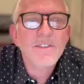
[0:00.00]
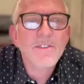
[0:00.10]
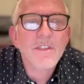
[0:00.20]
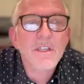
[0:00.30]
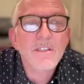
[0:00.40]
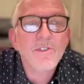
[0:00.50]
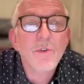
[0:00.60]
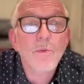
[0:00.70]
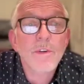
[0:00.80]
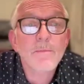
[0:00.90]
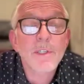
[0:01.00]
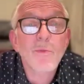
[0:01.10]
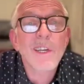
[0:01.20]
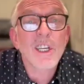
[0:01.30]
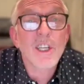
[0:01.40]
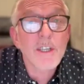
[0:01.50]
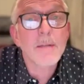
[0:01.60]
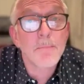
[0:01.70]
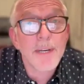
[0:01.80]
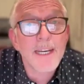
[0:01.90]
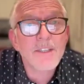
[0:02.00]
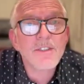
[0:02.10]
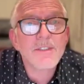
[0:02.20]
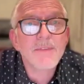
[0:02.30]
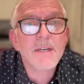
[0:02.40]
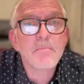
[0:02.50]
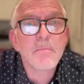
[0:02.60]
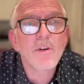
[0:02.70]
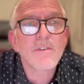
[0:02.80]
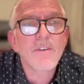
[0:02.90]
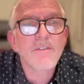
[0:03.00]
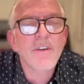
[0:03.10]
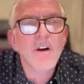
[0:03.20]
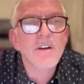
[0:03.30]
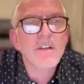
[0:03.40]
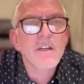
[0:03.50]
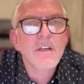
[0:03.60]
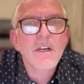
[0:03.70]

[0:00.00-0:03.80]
this Choice Between Good and Best, Motive of Heart.